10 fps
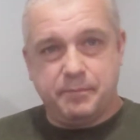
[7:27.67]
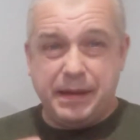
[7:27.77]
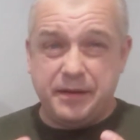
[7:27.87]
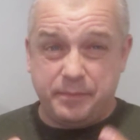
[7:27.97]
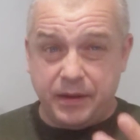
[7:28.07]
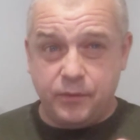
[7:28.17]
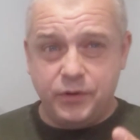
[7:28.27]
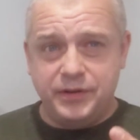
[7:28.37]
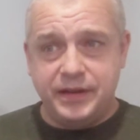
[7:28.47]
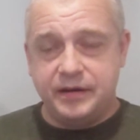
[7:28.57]
Bit of
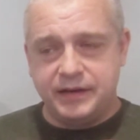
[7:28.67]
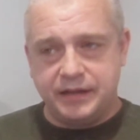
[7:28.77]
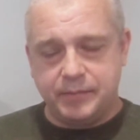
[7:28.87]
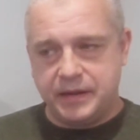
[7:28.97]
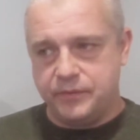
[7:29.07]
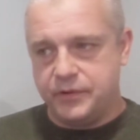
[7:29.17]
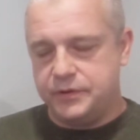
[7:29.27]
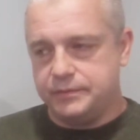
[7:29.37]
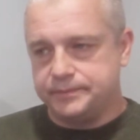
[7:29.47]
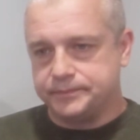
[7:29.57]
wood there, a little bit of wood.